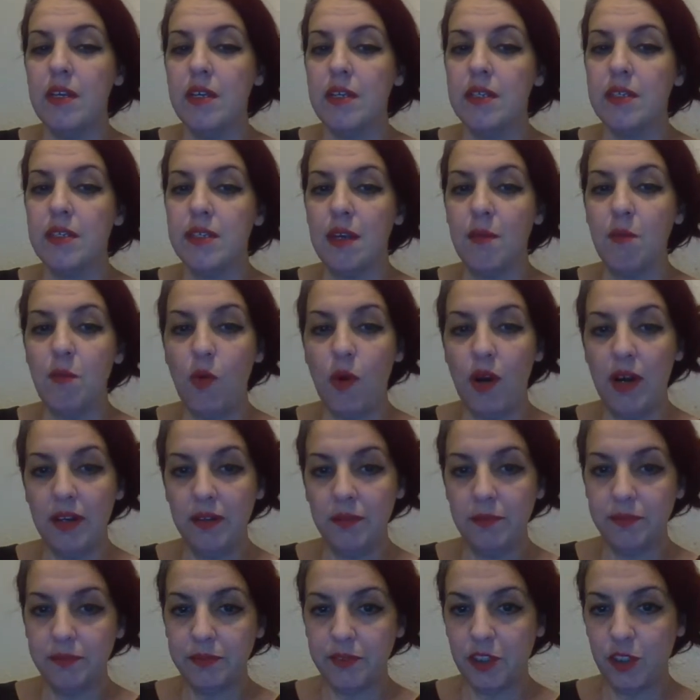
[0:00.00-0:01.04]

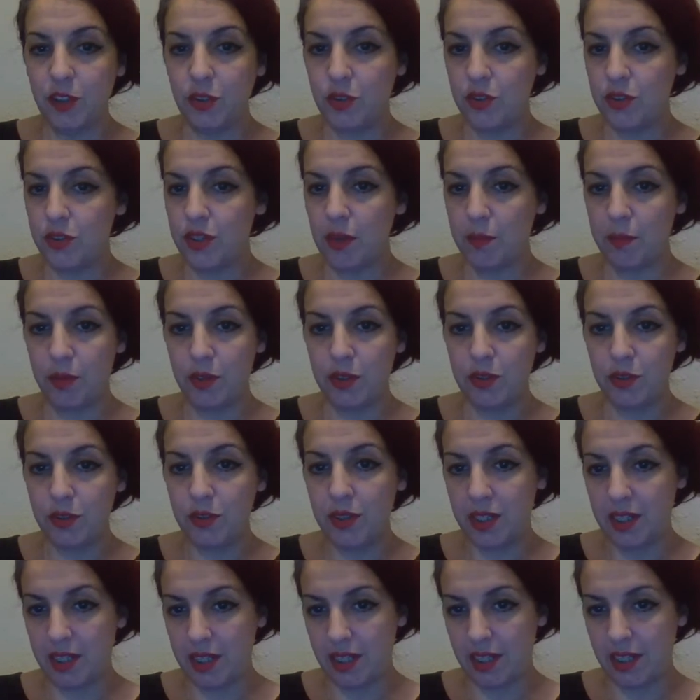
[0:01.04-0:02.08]
Someone used the
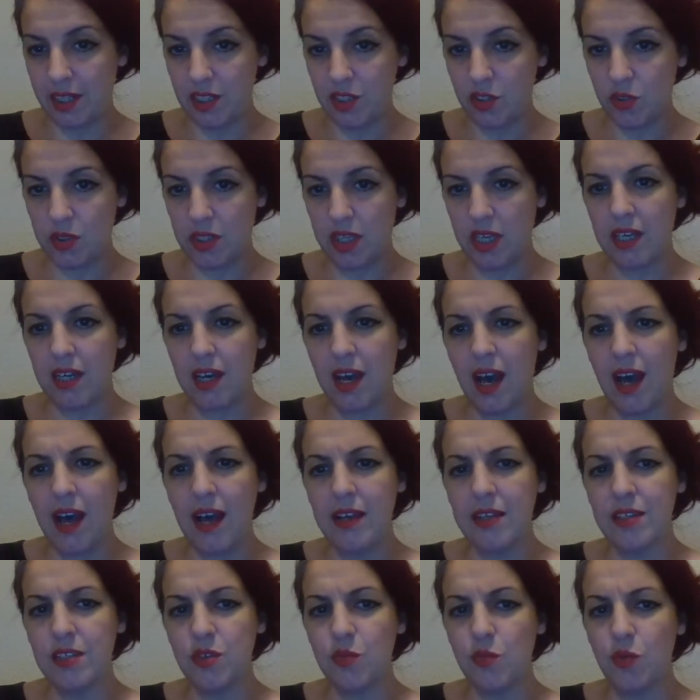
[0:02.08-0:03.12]
opportunity to kick
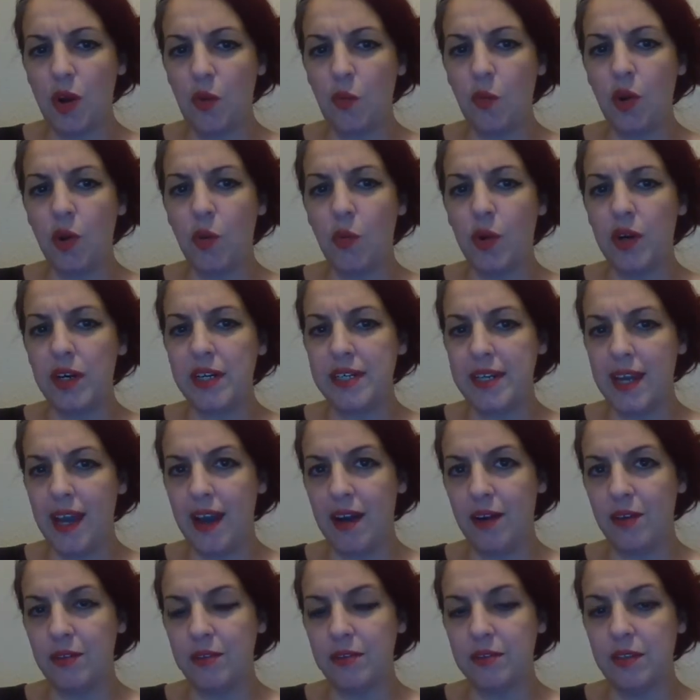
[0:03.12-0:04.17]
us while we were
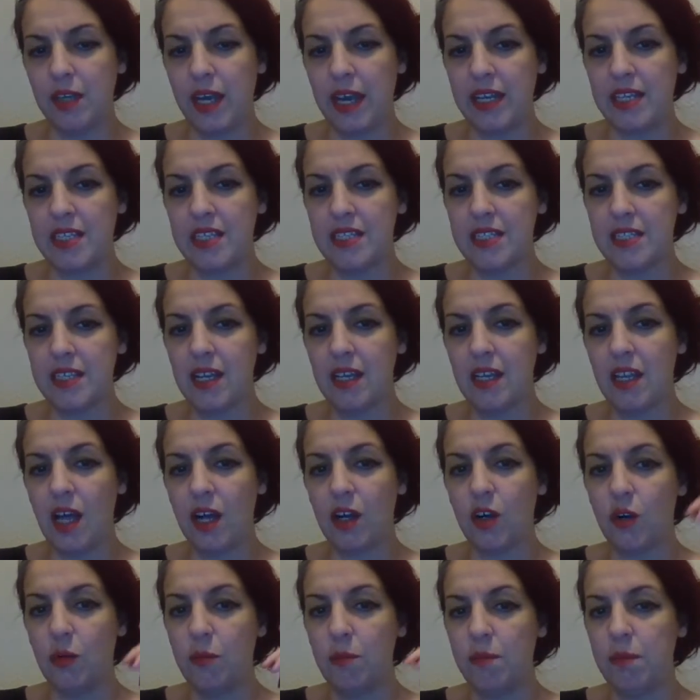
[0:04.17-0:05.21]
down and sell a
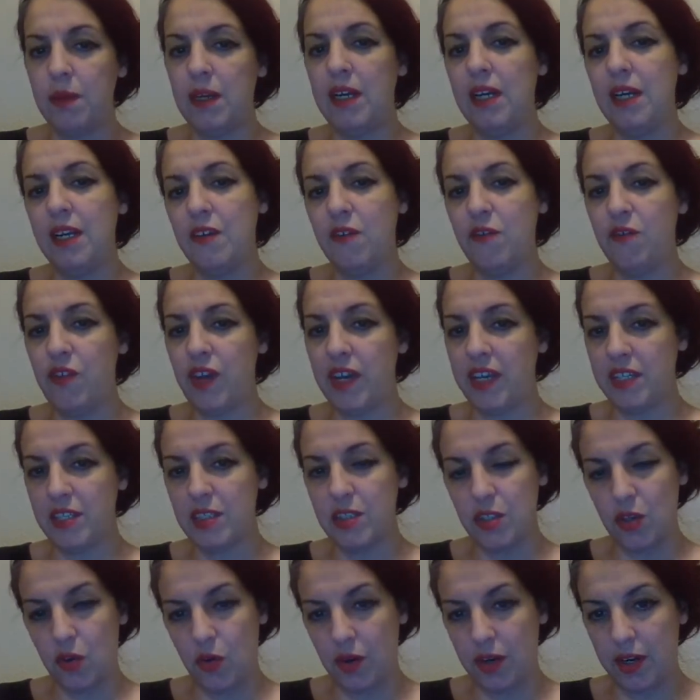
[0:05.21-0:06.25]
completely fake
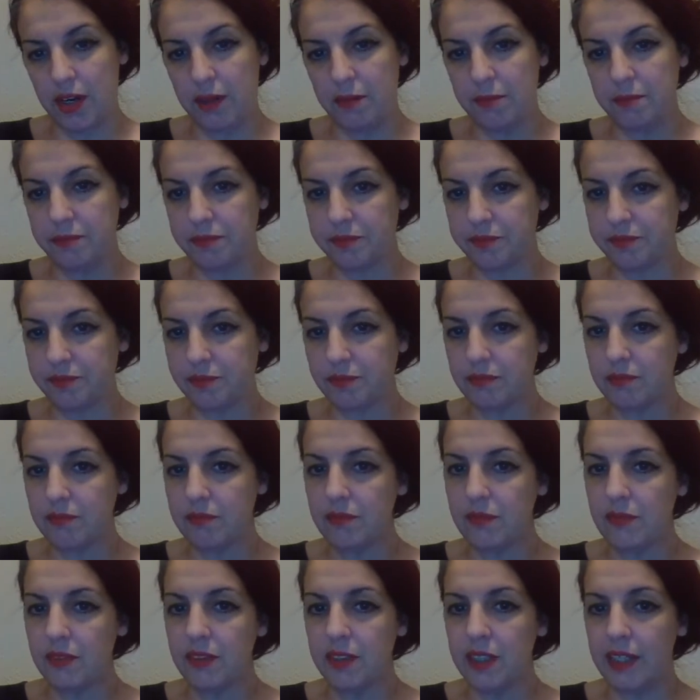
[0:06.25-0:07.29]
story.
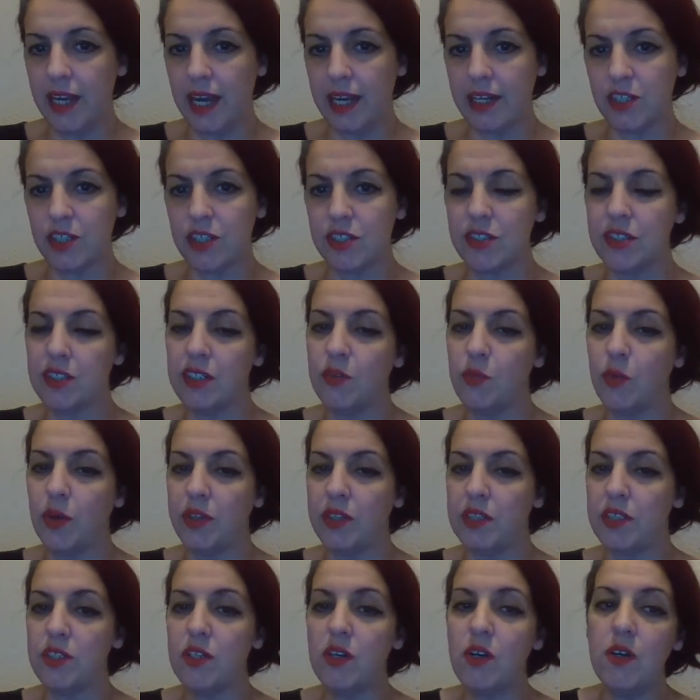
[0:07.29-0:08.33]
The actress,
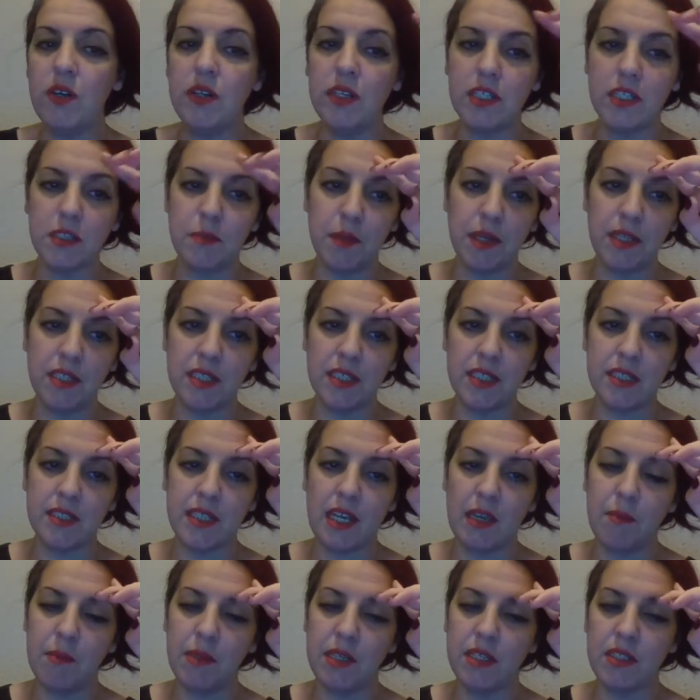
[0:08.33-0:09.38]
21 years old, explains in a
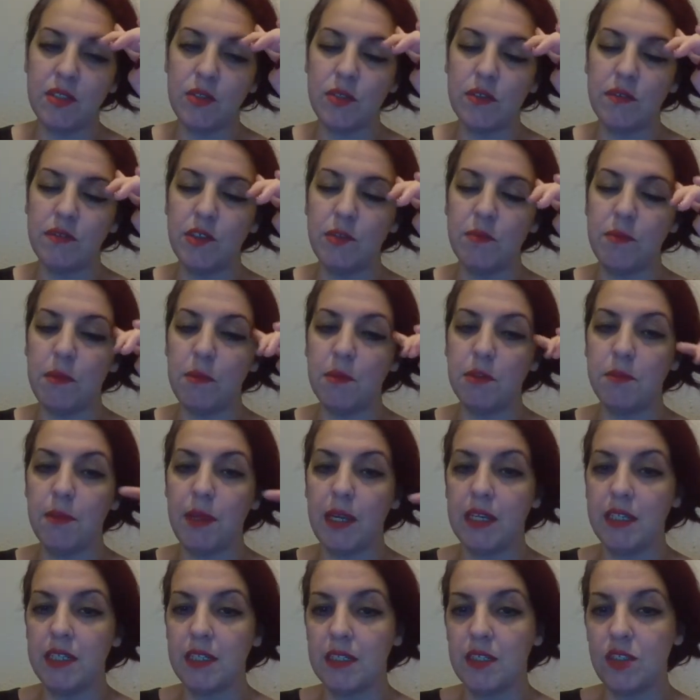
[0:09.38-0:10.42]
statement exclusive to People's
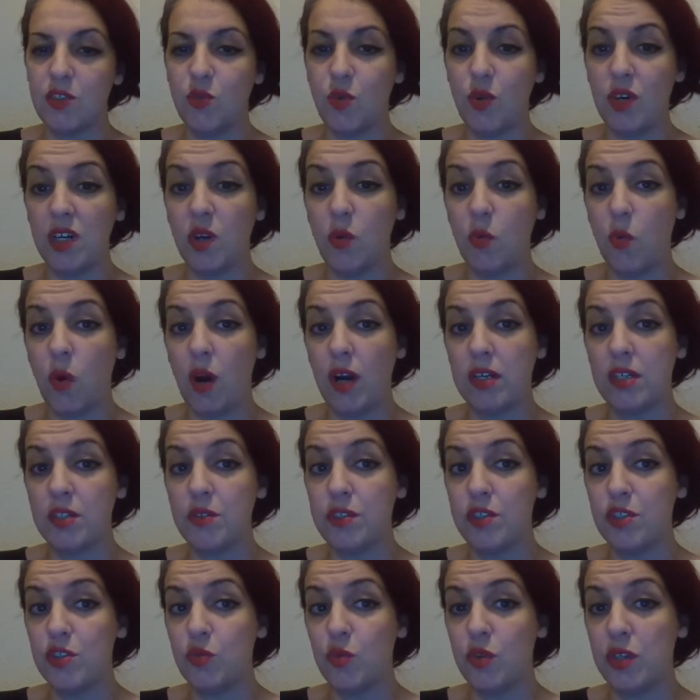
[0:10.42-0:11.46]
Magazine. 21. She
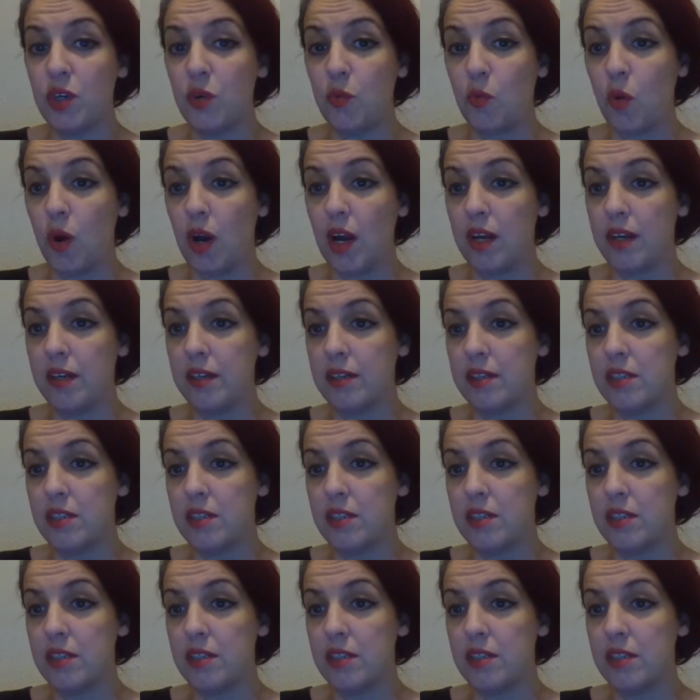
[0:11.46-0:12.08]
was 21.